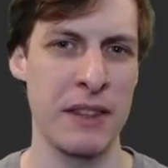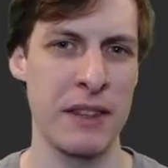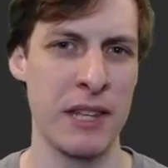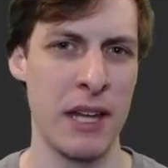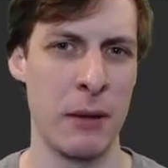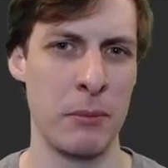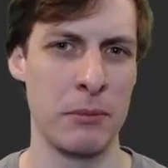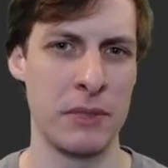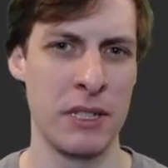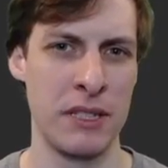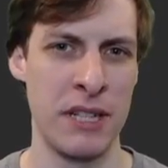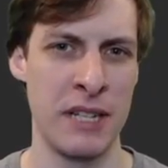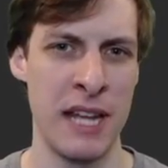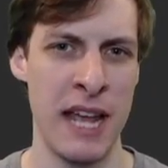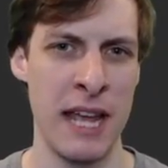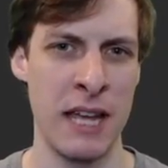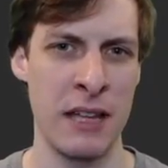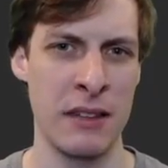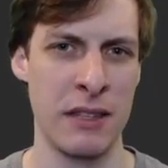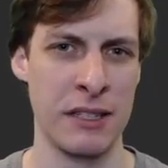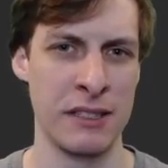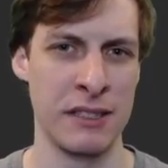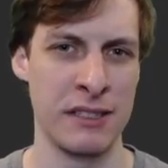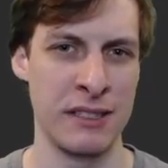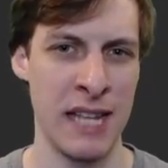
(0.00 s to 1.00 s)
them to take
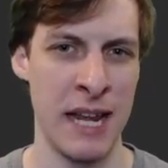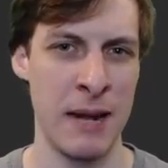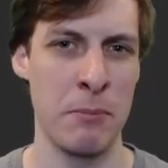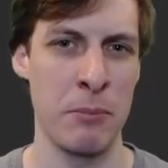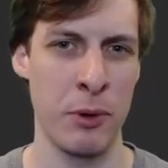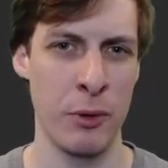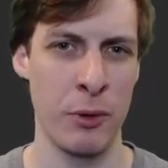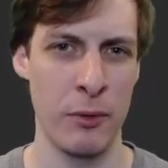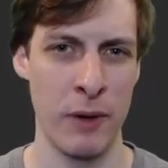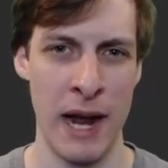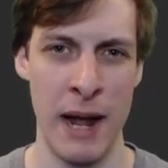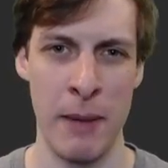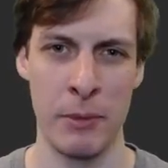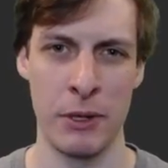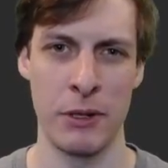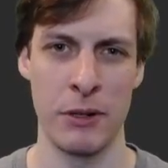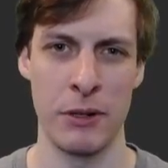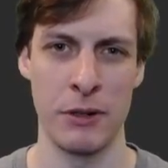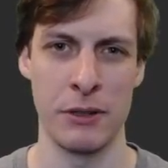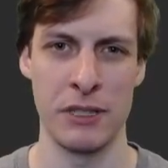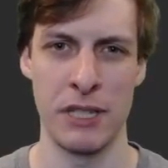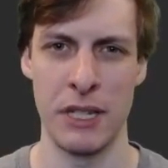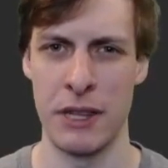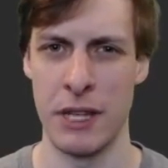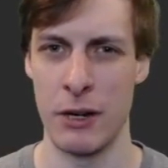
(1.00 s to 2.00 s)
the same
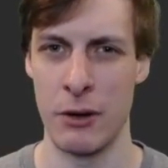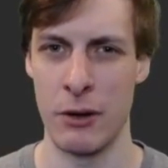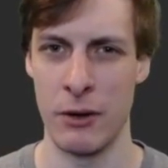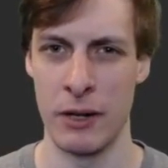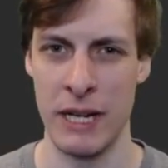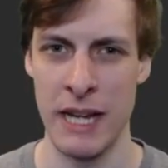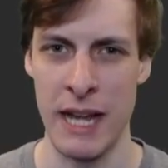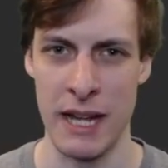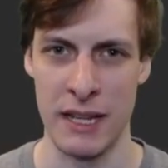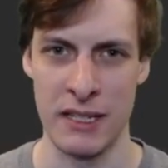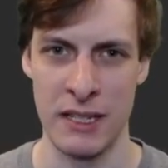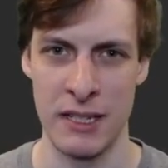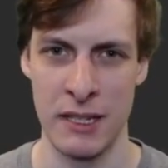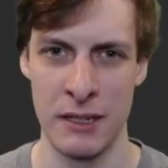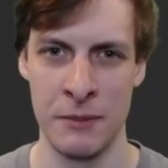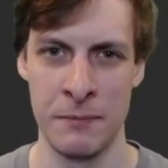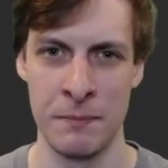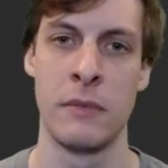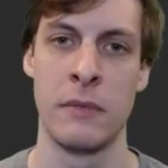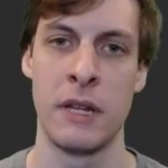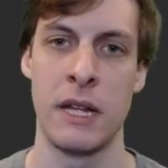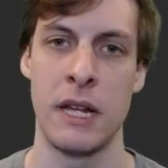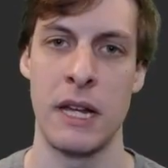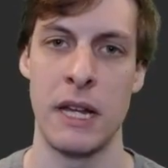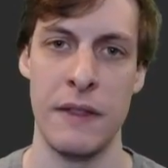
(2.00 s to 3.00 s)
parameters in their init.
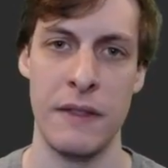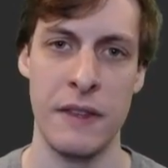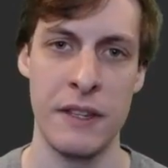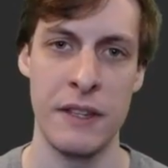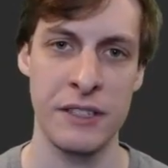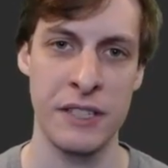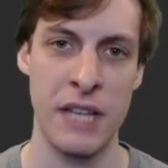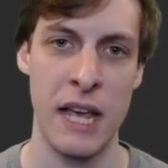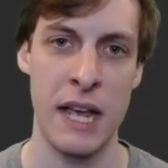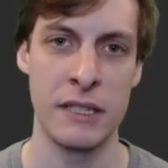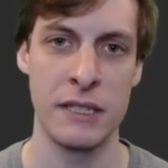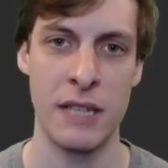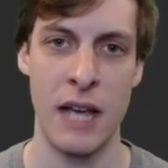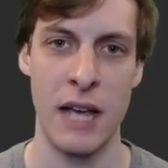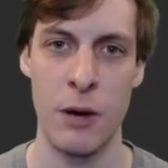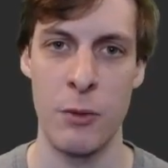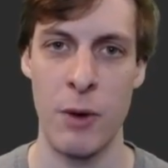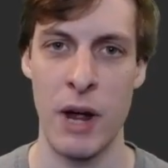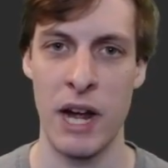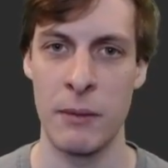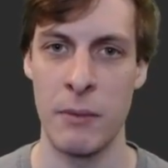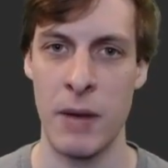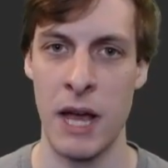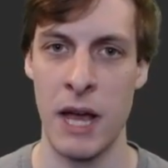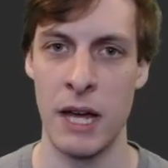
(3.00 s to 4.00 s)
In this case, I
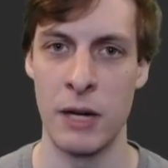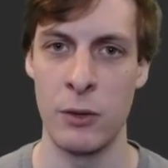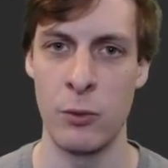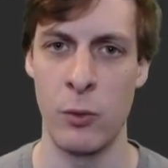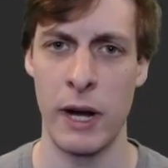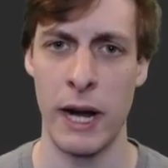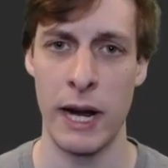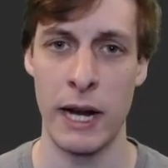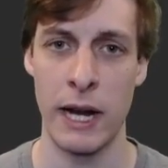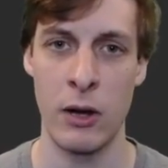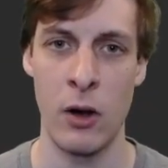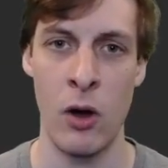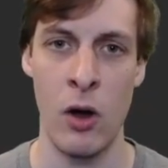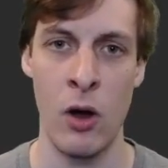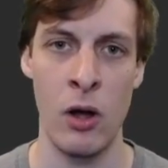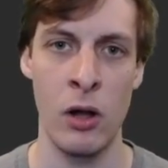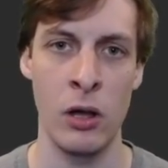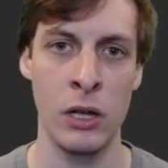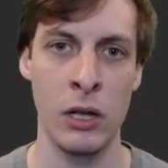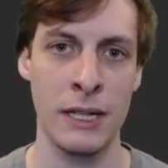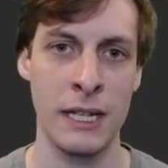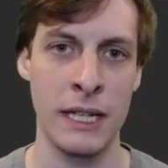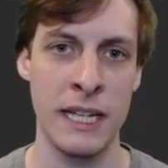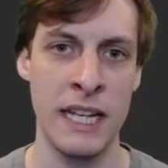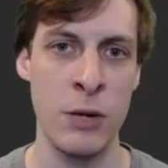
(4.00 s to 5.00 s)
recommend what I
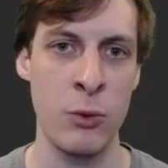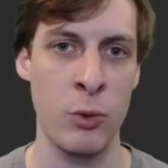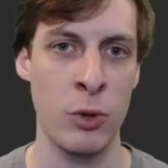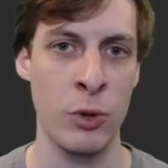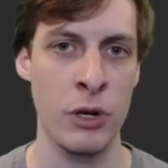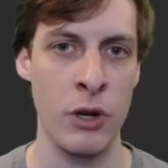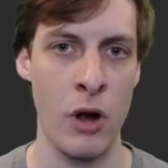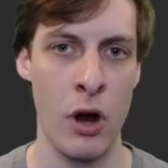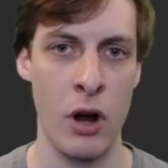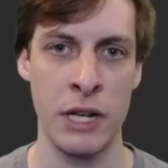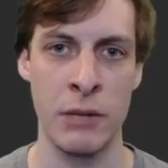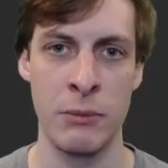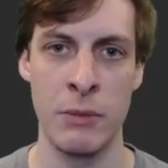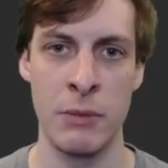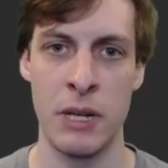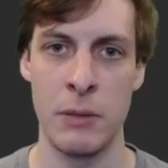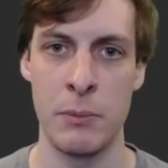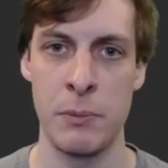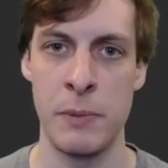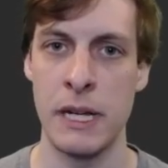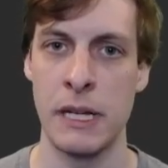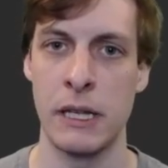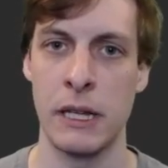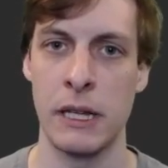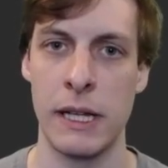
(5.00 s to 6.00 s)
call keyword argument
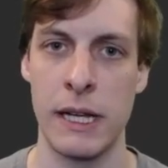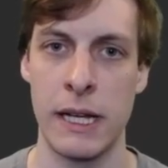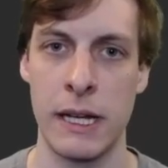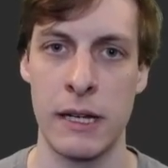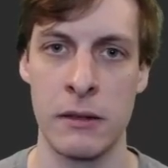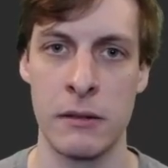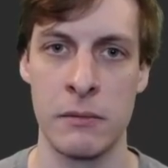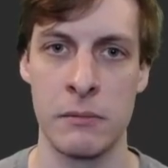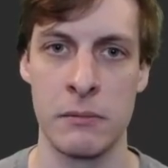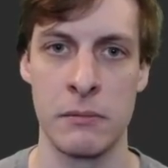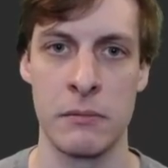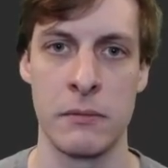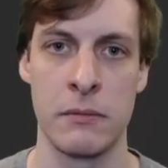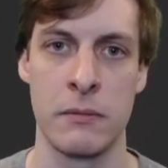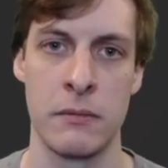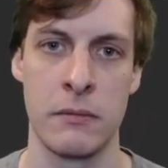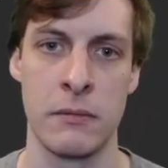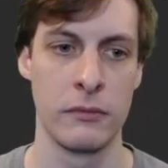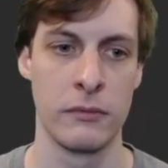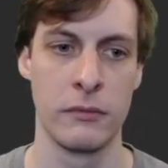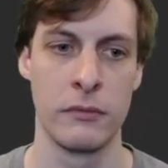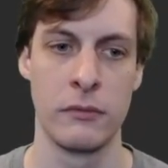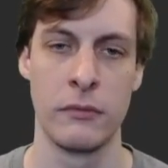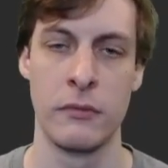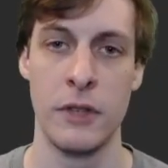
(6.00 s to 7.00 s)
peeling.
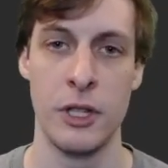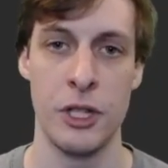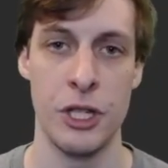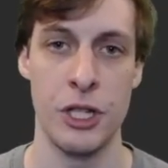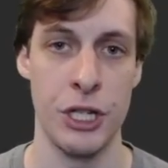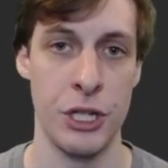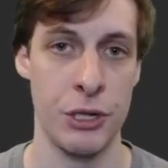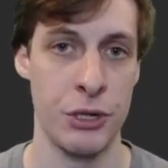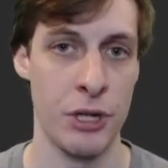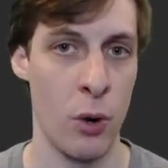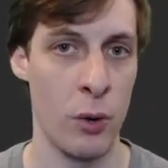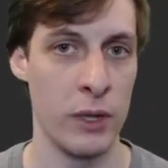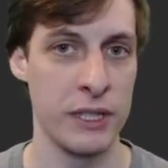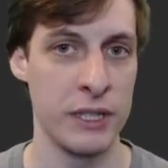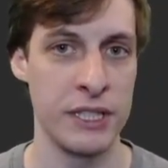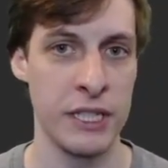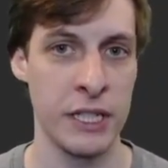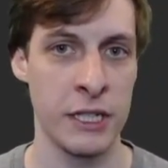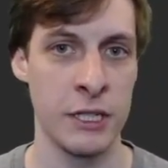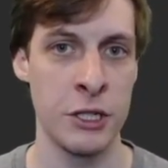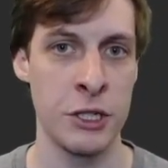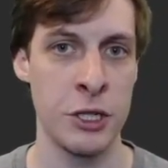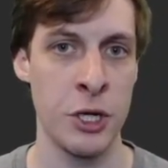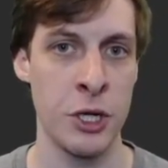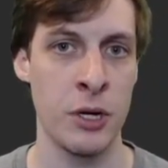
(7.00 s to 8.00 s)
Do you know what
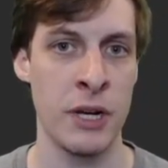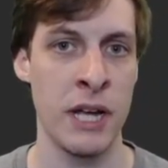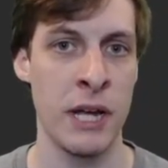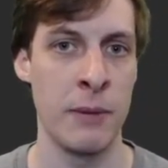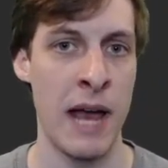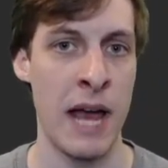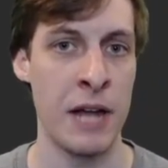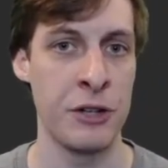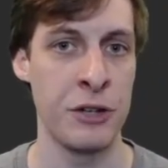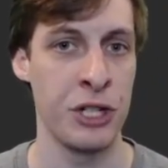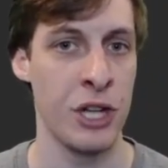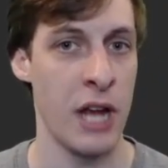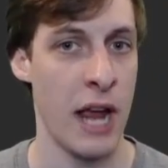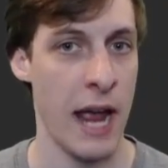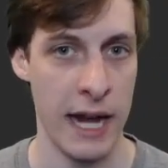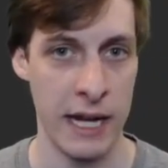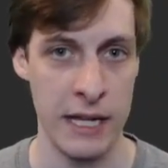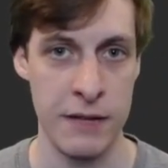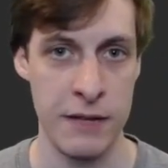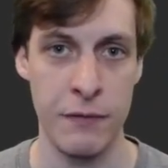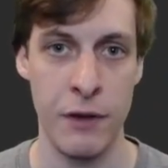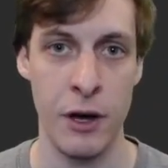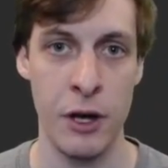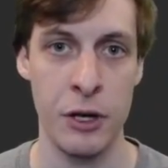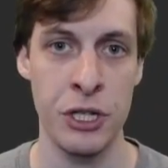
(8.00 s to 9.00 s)
signature can match any
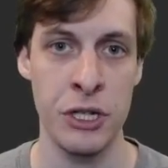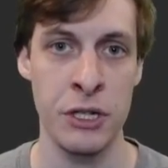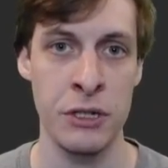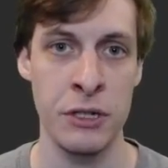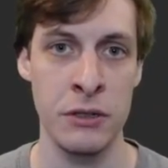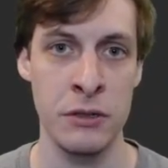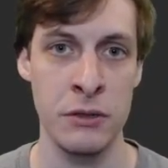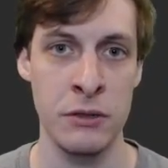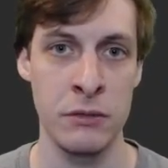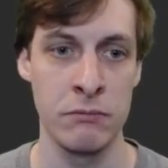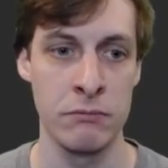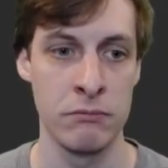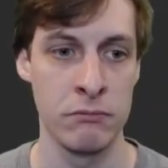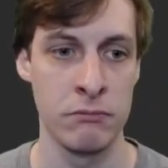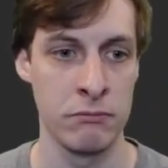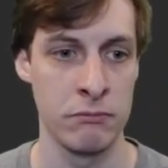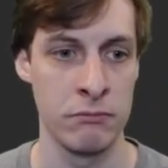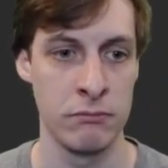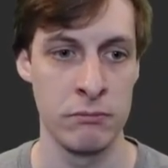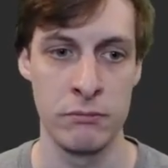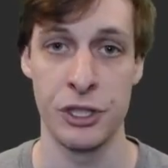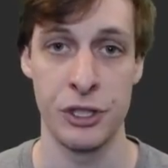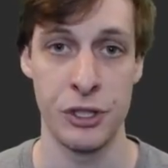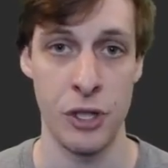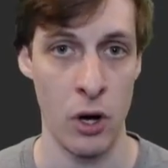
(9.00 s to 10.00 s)
function?
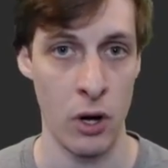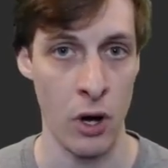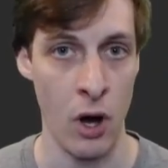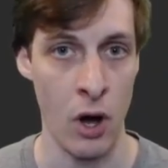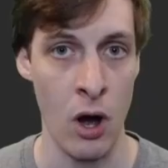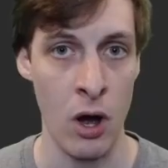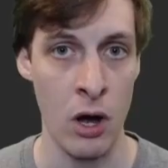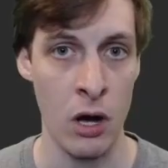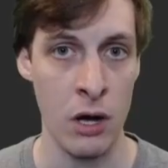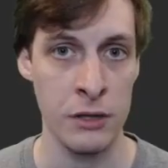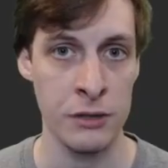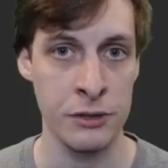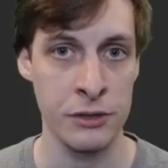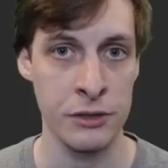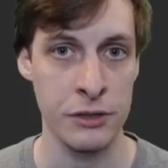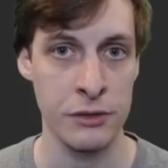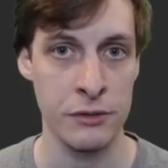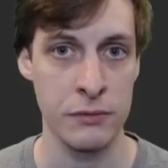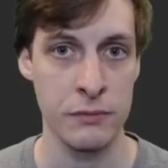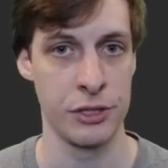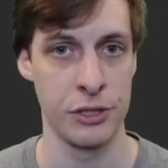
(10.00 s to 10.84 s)
*args,